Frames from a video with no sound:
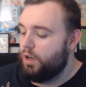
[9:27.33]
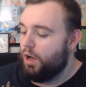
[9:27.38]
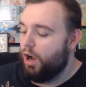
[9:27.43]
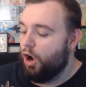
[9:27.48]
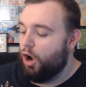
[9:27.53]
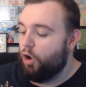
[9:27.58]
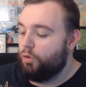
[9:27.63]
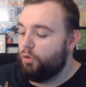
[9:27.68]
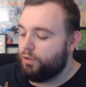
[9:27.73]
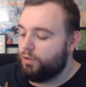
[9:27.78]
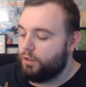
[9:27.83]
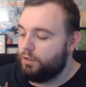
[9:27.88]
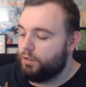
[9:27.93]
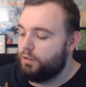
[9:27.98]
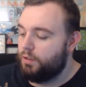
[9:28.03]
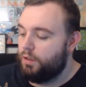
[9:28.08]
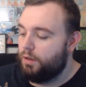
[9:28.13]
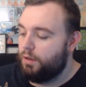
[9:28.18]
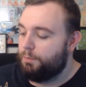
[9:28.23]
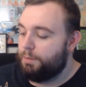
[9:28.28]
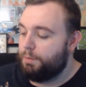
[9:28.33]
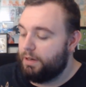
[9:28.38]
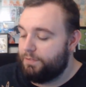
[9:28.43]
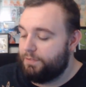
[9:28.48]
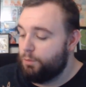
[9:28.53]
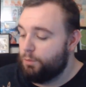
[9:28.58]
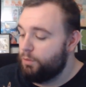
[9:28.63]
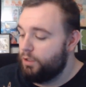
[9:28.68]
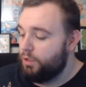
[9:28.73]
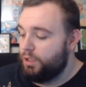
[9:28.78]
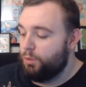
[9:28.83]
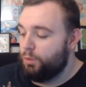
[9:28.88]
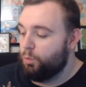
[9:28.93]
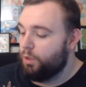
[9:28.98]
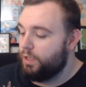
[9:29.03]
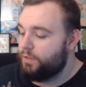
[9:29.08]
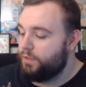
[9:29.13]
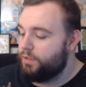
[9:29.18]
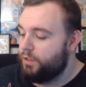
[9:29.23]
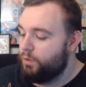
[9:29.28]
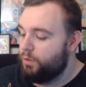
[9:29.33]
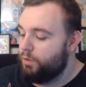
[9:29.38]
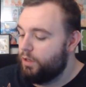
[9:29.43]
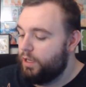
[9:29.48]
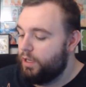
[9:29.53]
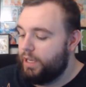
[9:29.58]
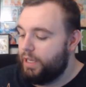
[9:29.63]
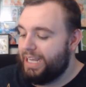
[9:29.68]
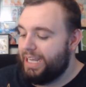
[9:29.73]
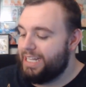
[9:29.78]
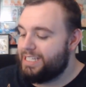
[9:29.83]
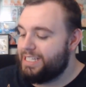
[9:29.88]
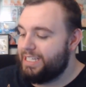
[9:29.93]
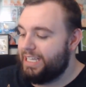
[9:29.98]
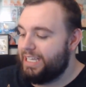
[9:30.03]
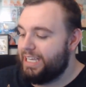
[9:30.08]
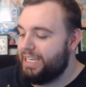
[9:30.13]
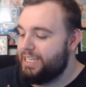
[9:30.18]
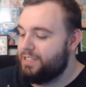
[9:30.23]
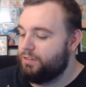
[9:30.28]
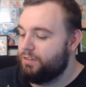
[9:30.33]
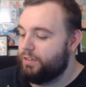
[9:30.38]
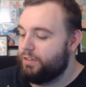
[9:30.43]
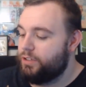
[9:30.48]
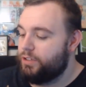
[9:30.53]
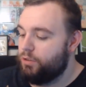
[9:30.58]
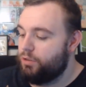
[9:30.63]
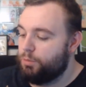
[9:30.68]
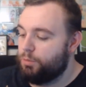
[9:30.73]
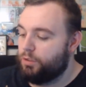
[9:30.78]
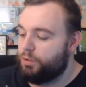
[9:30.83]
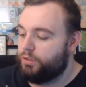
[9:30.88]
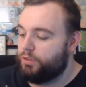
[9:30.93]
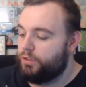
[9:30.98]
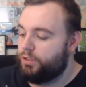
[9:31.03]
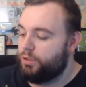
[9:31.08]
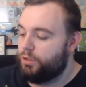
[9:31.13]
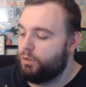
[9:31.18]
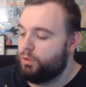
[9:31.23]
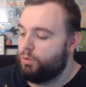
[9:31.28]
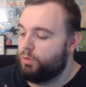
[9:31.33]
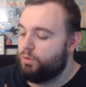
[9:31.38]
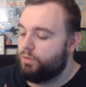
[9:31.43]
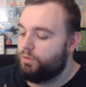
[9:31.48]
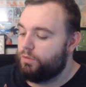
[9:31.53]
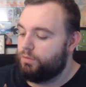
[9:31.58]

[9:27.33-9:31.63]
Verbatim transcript: over, but if you really want to, it's easily doable to do.